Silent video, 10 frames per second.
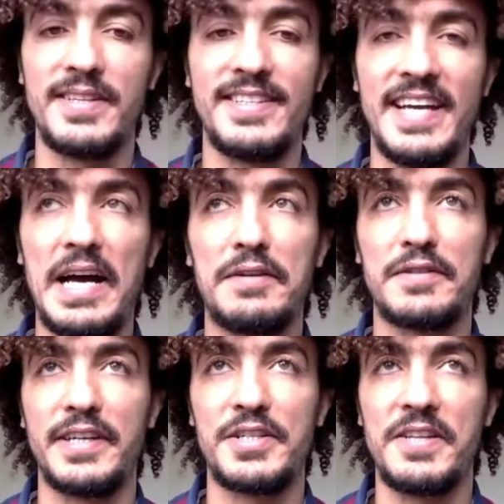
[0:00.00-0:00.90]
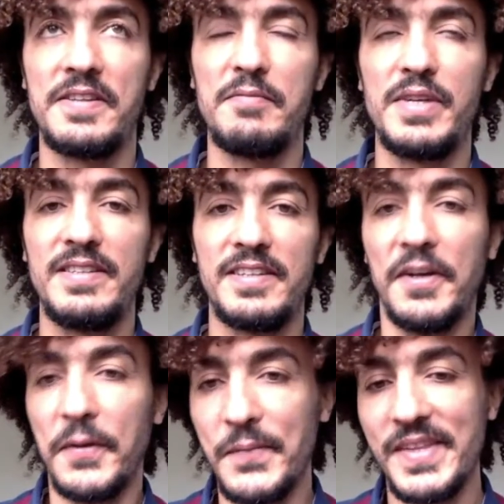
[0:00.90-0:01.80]
average and the median,
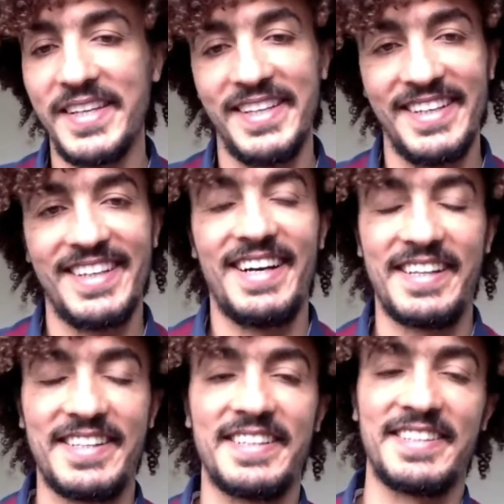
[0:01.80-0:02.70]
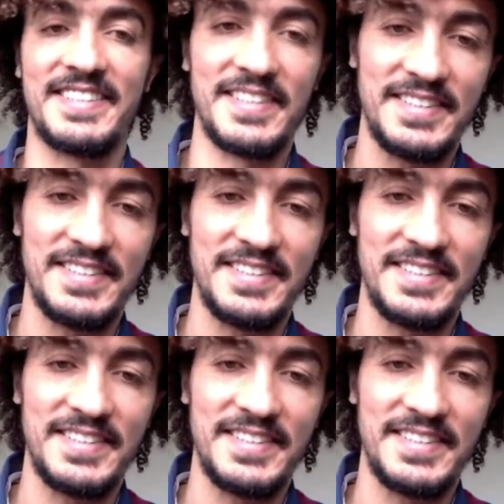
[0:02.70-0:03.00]
I think yeah.